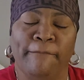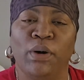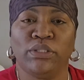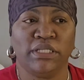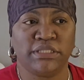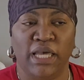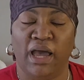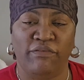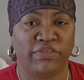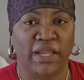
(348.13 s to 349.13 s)
But you see,
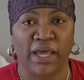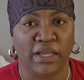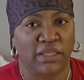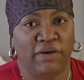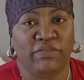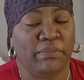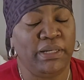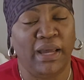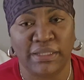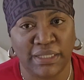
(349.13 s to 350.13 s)
after that, after my
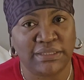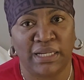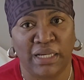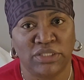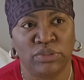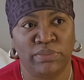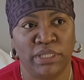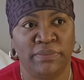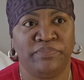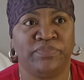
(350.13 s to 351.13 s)
daughter said that to me,